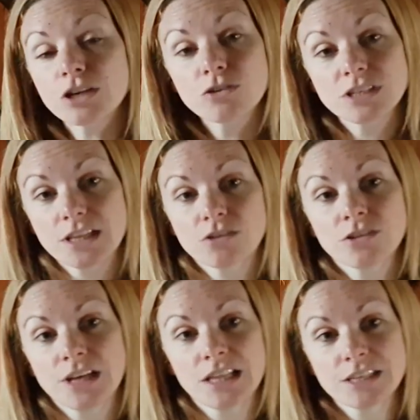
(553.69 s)
goes that the
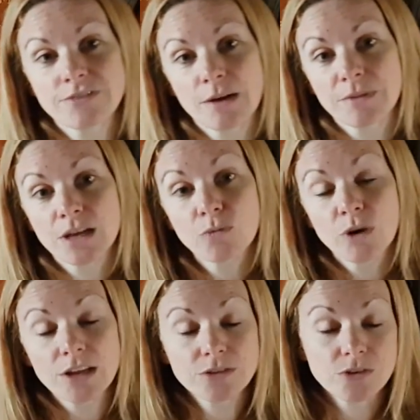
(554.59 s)
González family
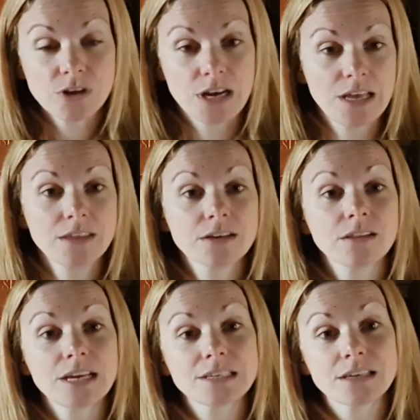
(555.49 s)
went through Jerez
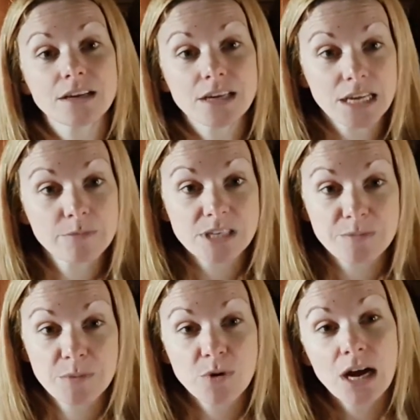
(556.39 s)
collecting in grapes
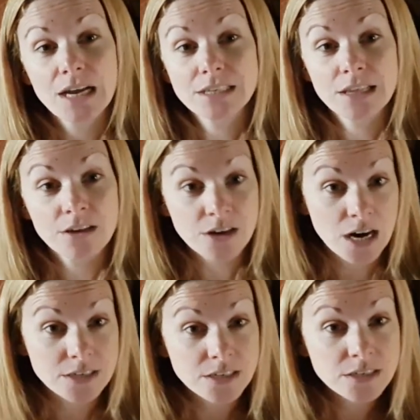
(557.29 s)
that people had in their
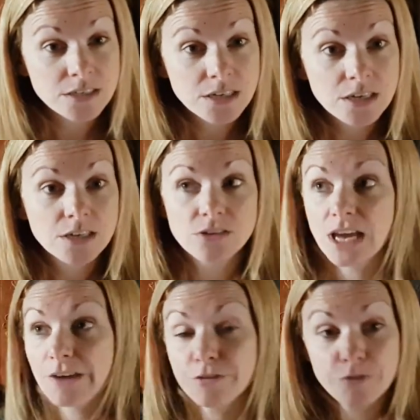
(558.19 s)
gardens, so they
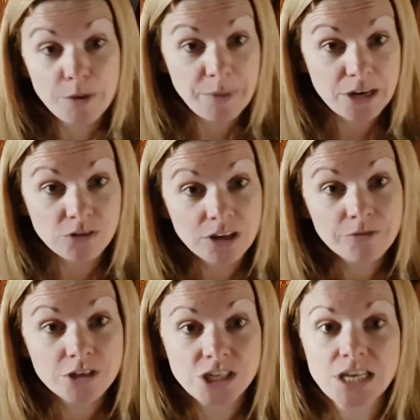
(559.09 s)
have them for a pergola,
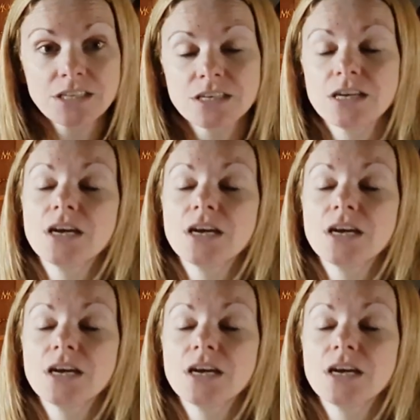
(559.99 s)
for shade,